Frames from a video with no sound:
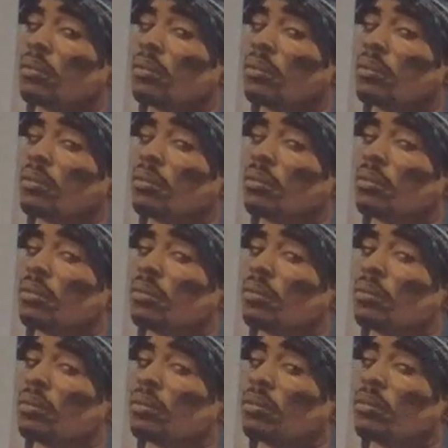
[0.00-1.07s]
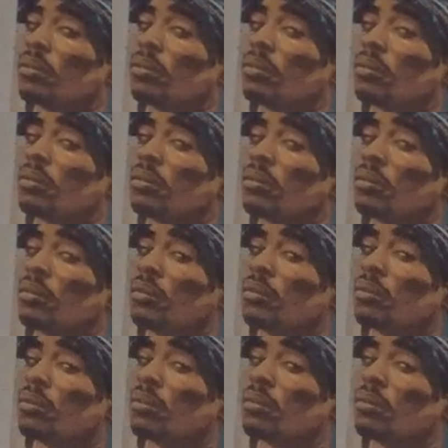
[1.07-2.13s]

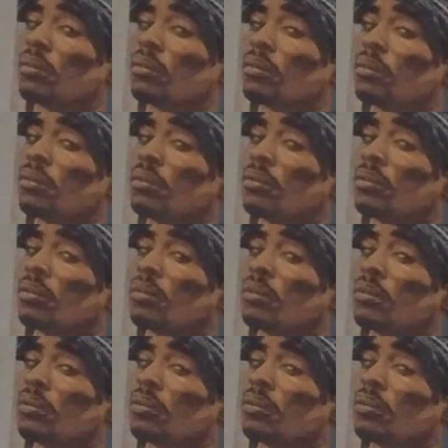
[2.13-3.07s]
This person isn't speaking.